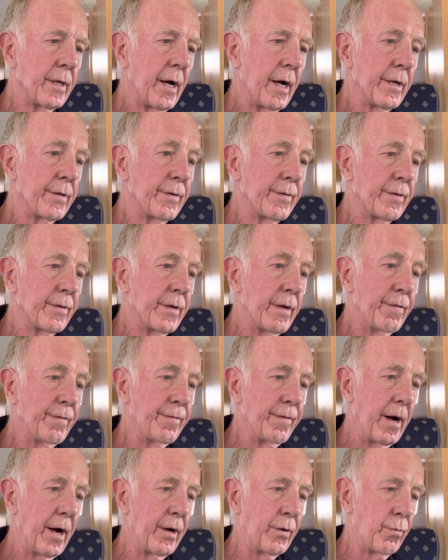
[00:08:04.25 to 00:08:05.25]
I did
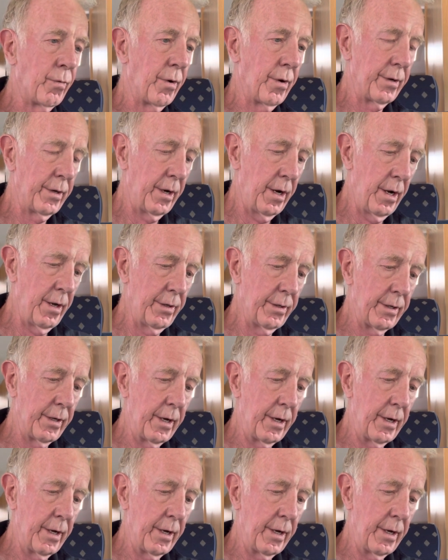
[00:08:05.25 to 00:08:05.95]
find one on